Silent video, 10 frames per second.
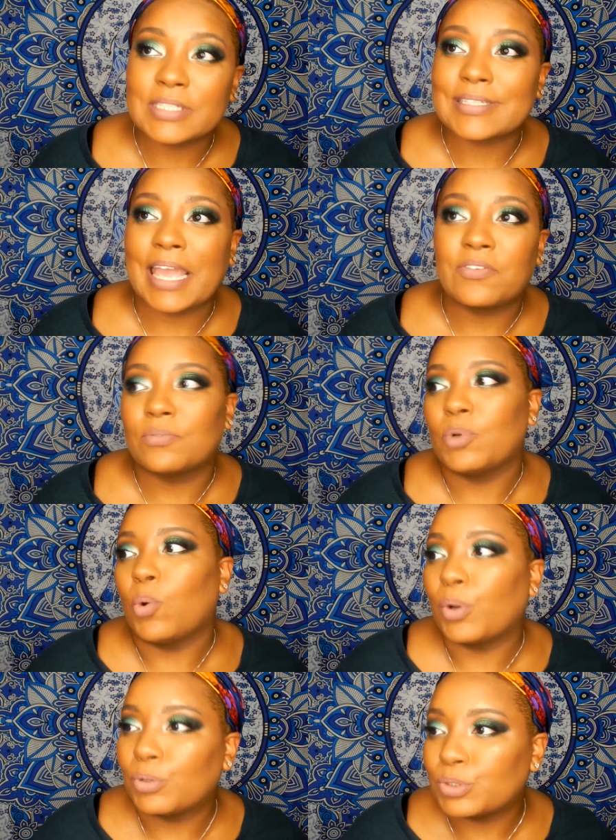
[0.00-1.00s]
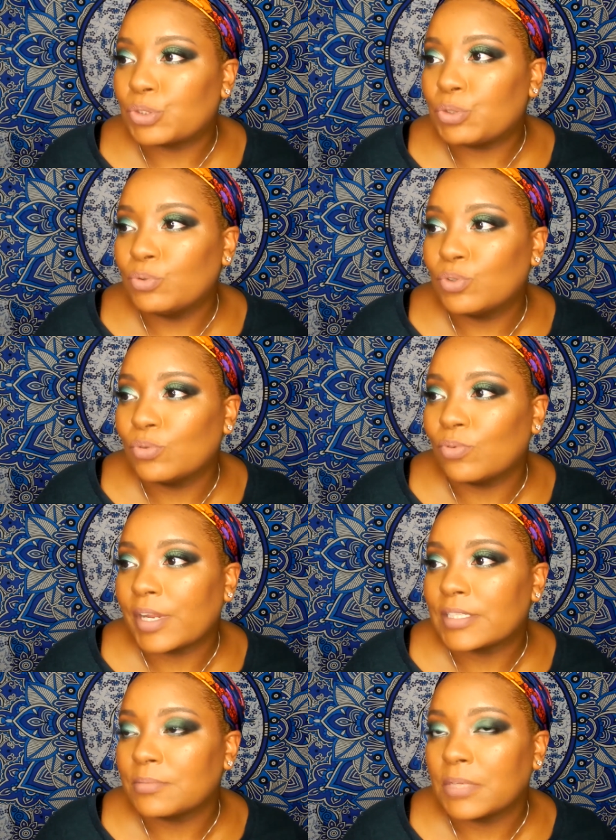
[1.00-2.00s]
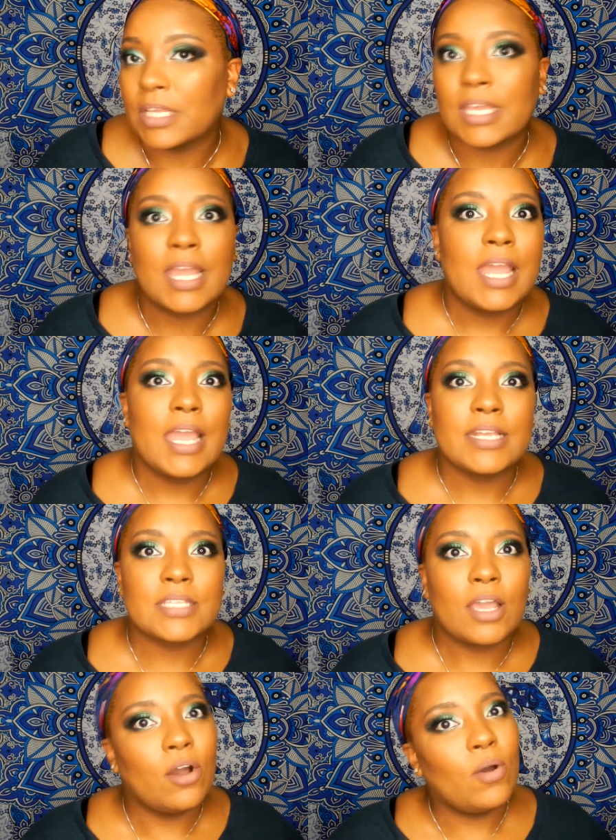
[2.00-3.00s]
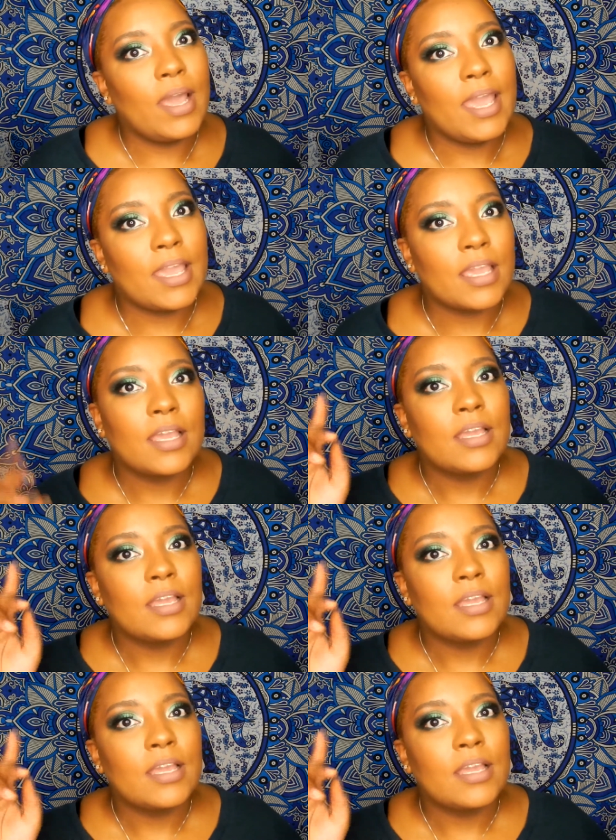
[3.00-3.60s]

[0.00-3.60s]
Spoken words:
aside from going onto YouTube randomly and saying, oh hey,